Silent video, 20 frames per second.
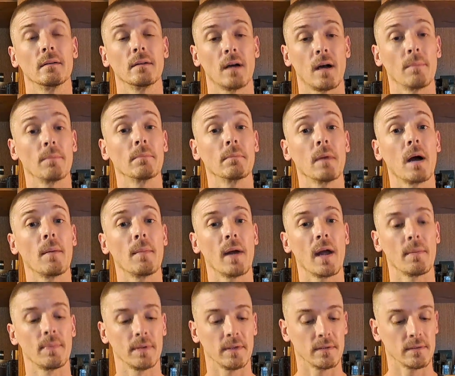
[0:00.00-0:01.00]
I'm
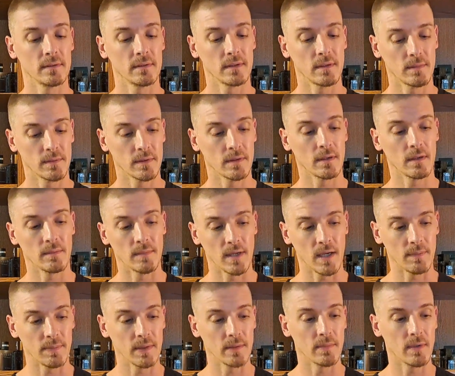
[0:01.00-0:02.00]
happy. I'm
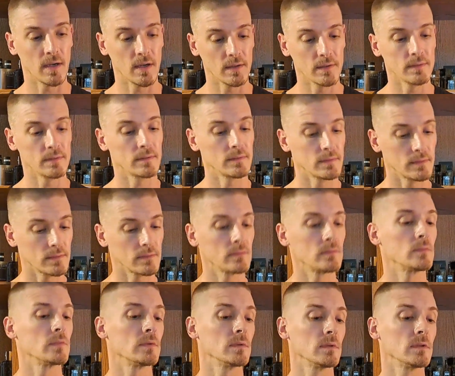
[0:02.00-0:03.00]
happy about it.
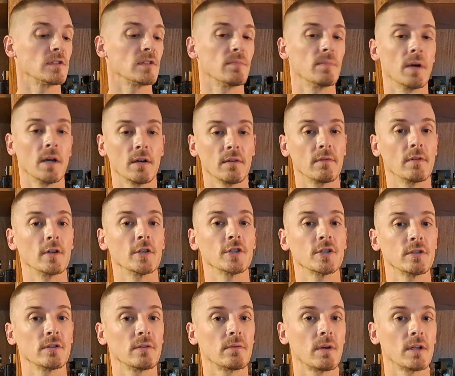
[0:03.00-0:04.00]
It's a better
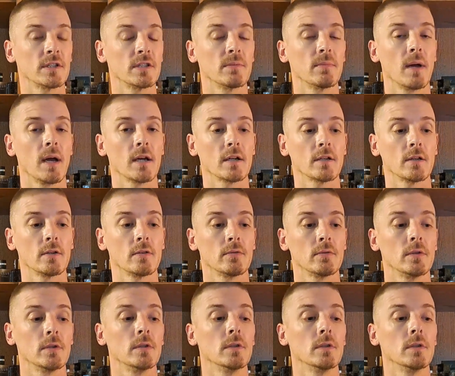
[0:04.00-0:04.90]
version of red tobacco.